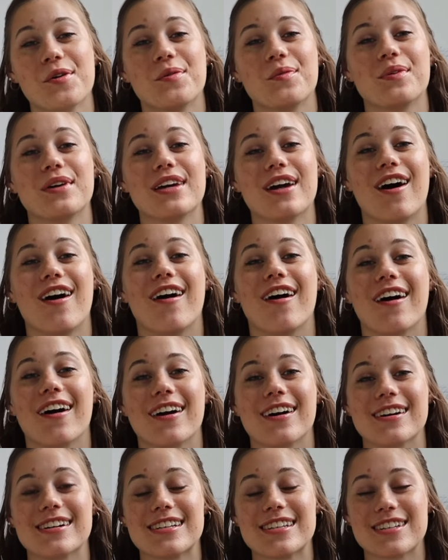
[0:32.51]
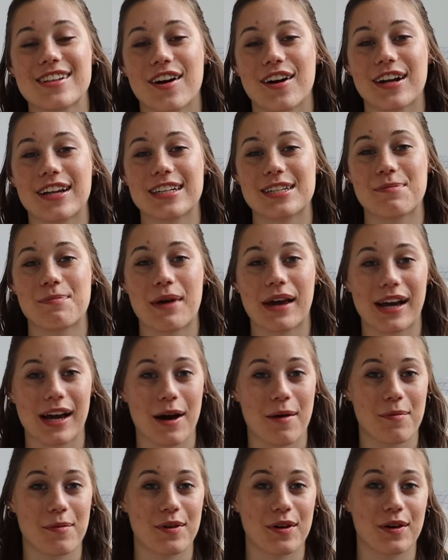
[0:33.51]
We are starting to pick
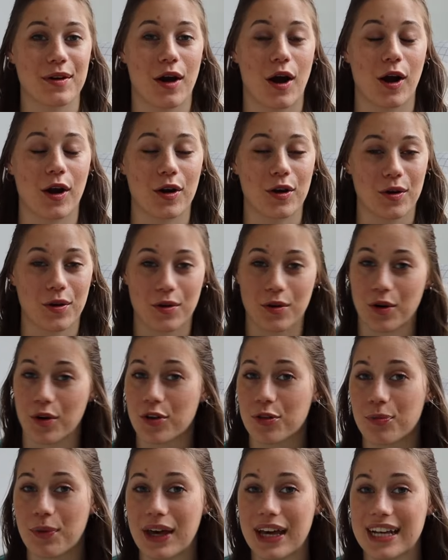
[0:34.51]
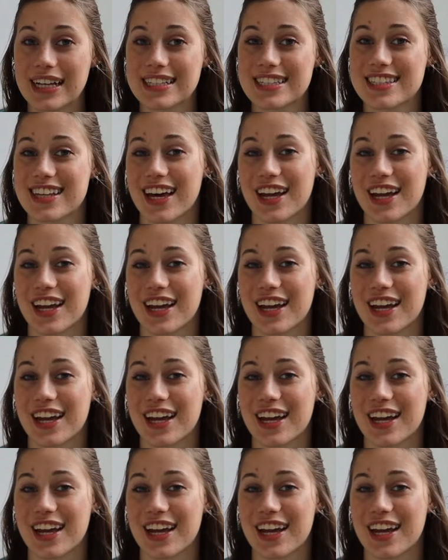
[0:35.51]
up our growth pace,